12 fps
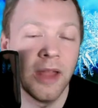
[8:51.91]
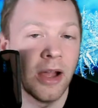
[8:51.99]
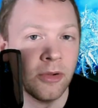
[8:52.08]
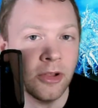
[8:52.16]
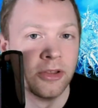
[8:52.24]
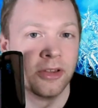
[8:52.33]

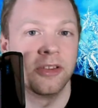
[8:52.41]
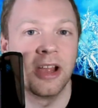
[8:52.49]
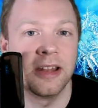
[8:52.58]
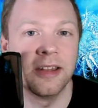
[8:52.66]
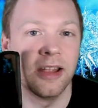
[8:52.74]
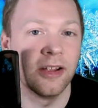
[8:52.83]
Now, to
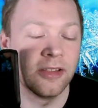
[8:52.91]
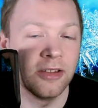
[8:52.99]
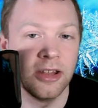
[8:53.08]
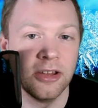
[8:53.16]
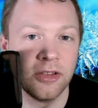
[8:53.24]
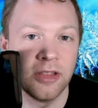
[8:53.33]
say that
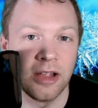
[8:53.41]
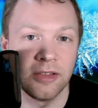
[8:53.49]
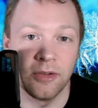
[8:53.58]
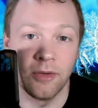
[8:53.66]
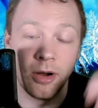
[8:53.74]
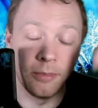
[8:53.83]

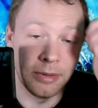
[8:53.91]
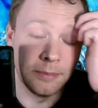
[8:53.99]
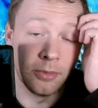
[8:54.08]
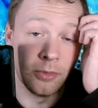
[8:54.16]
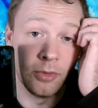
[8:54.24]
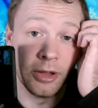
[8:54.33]
there aren't
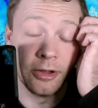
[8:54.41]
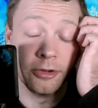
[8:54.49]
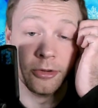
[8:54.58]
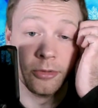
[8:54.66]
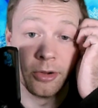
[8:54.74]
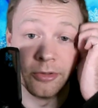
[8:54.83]
people
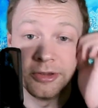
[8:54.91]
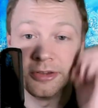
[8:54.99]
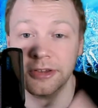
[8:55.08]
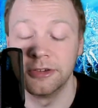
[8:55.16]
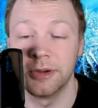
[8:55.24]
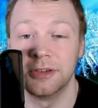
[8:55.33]
who are in these
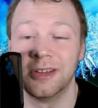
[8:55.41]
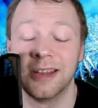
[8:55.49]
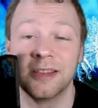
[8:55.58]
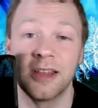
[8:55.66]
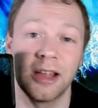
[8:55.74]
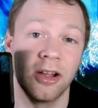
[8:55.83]
situations
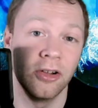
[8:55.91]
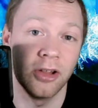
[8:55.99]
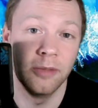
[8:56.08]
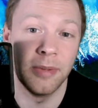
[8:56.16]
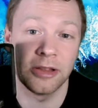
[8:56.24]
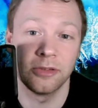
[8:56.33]
that can't
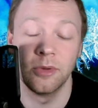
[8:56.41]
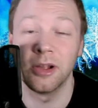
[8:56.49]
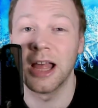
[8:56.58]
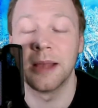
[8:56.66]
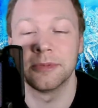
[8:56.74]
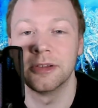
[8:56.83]
go back to work,
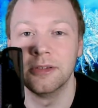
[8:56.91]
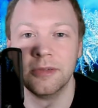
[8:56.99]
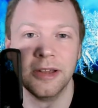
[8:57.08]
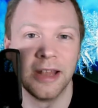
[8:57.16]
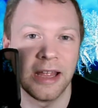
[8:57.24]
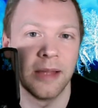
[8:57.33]

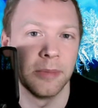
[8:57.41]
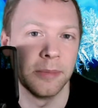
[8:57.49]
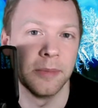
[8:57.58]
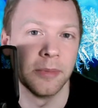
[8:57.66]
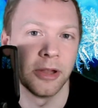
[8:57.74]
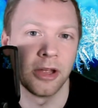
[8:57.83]
absolutely, there can be
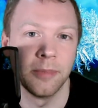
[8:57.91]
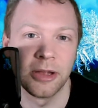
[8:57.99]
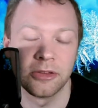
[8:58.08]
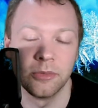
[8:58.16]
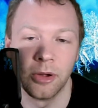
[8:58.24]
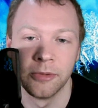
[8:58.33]
people that go back
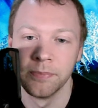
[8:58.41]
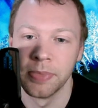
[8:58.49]
to work,